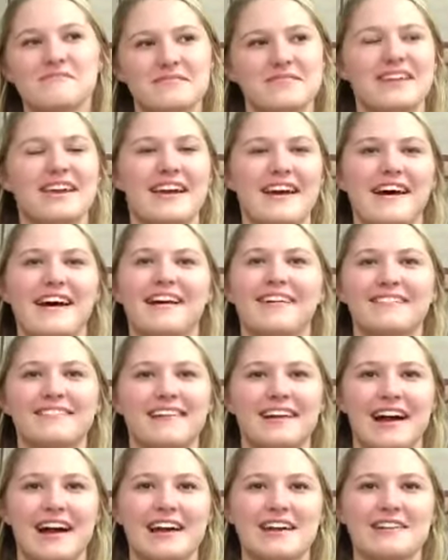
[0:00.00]
Yeah,
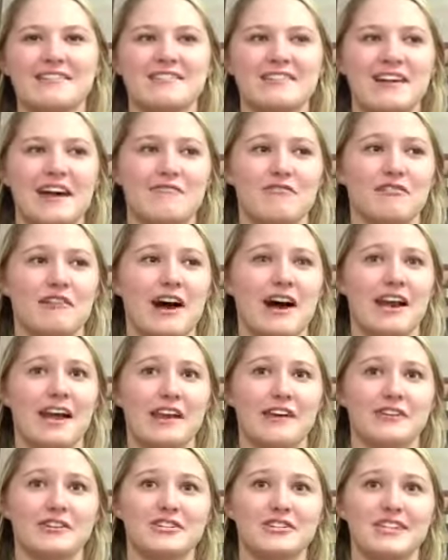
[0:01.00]
I have a lot of
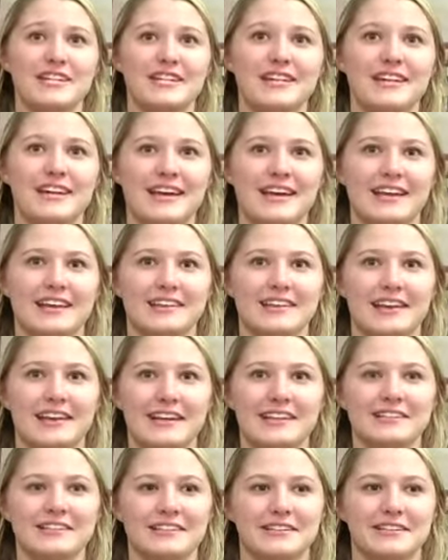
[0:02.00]
energy and I
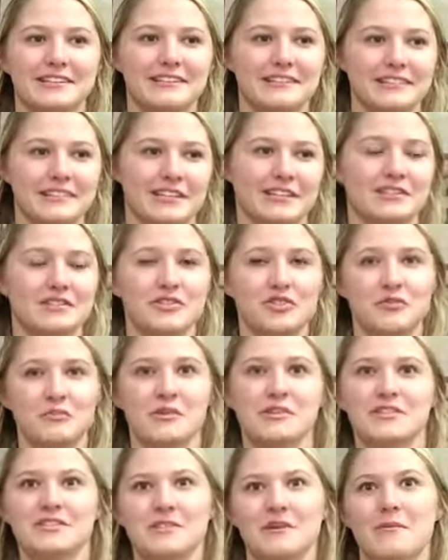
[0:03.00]
need to consume
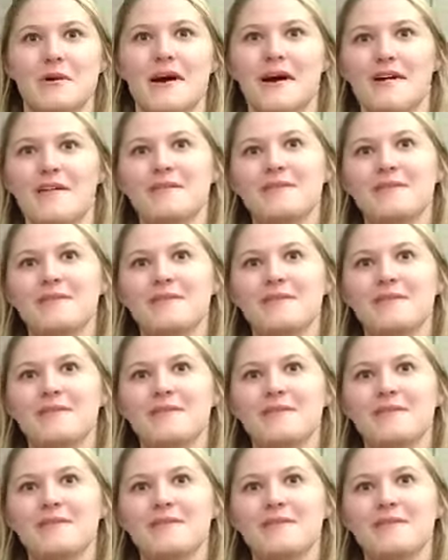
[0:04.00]
it somehow.